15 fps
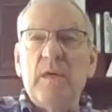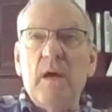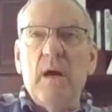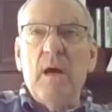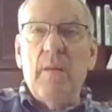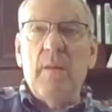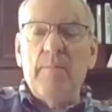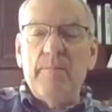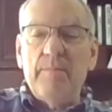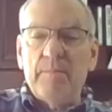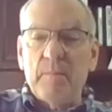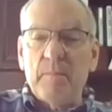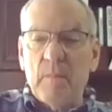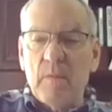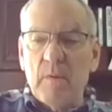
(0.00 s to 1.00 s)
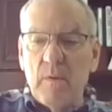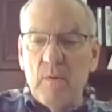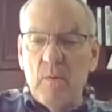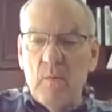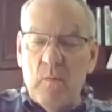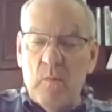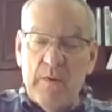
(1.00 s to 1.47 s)

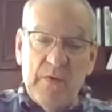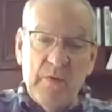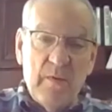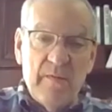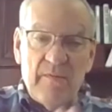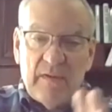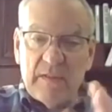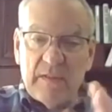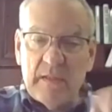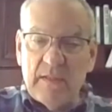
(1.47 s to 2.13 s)
do have, as I